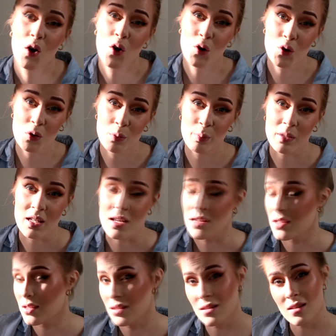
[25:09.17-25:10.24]
Hold
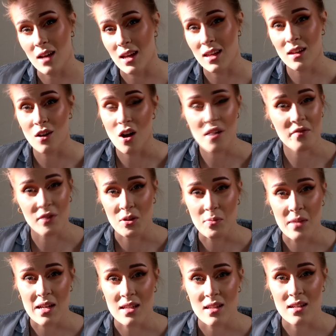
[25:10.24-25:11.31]
please, I cannot film
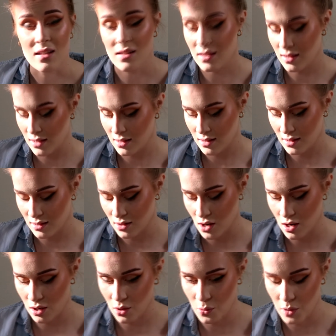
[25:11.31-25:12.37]
like this. This is
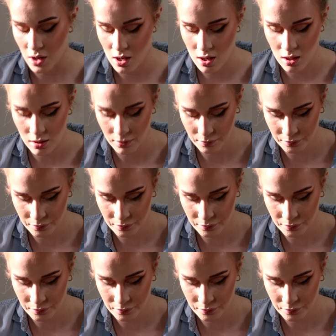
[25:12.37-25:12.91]
not gonna work.